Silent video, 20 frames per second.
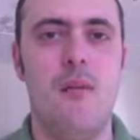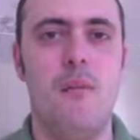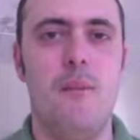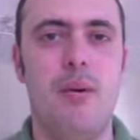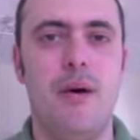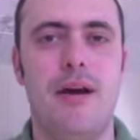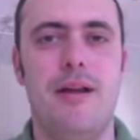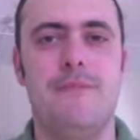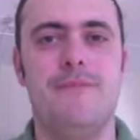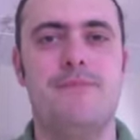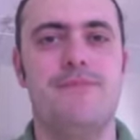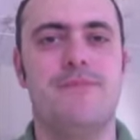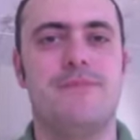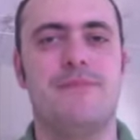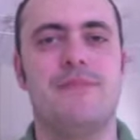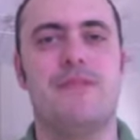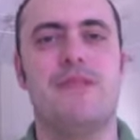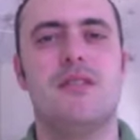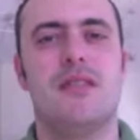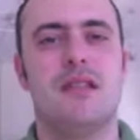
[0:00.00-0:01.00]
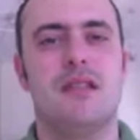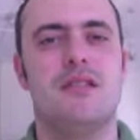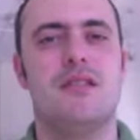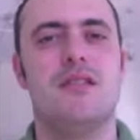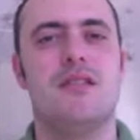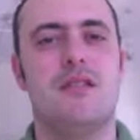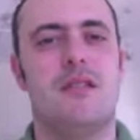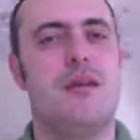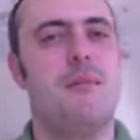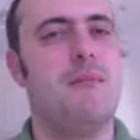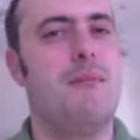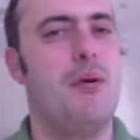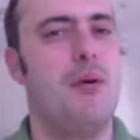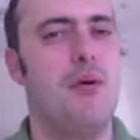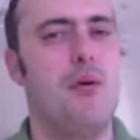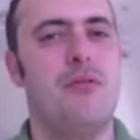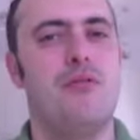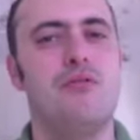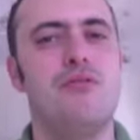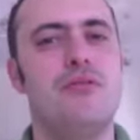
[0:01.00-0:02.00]
but this is an
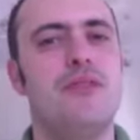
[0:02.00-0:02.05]
important,